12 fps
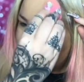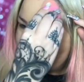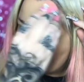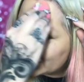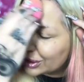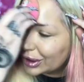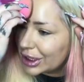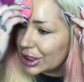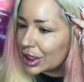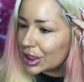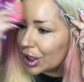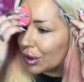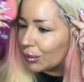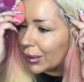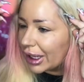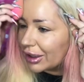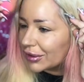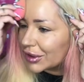Literally just go
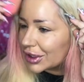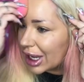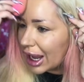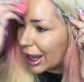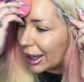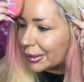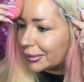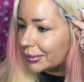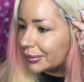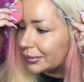right over top.